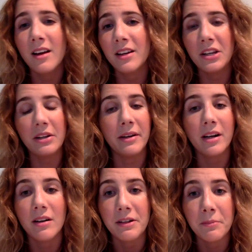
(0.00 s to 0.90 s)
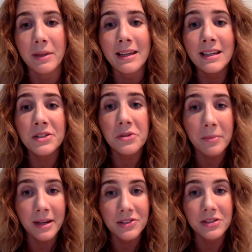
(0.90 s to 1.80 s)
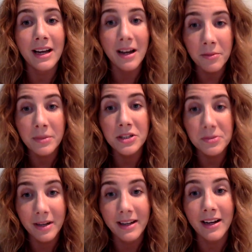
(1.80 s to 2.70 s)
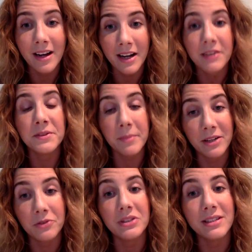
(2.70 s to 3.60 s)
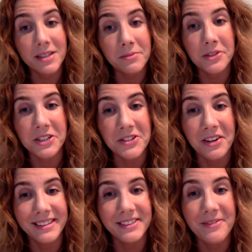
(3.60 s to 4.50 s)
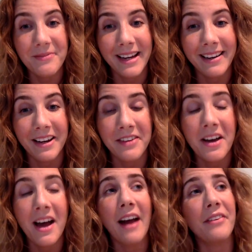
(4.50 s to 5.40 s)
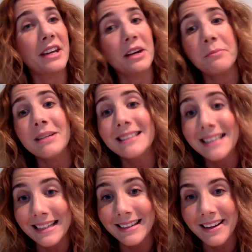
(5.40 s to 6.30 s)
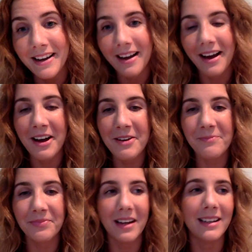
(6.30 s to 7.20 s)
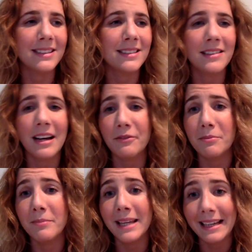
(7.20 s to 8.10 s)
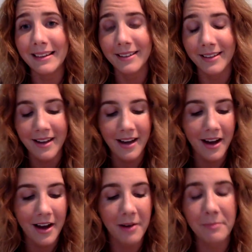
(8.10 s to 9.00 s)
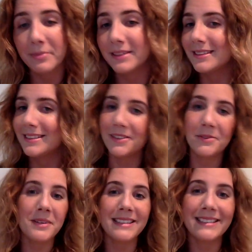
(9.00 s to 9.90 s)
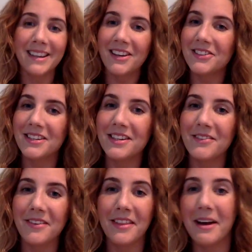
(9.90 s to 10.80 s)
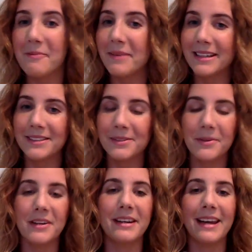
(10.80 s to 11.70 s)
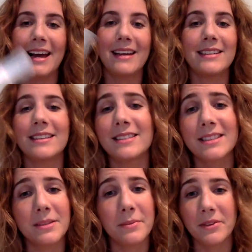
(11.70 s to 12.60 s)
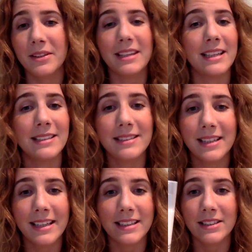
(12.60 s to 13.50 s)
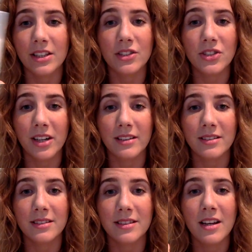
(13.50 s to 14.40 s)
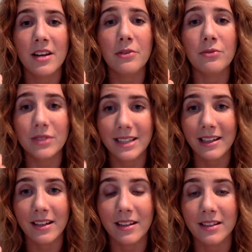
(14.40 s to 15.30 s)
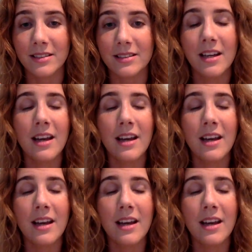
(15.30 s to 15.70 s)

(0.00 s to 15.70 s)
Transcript: You know, I can't even begin to imagine how much money I have spent on tinted moisturiser in my life. I think I'd be sick. I still have a million, but still always searching for that best one. And to be honest, this is just ridiculous.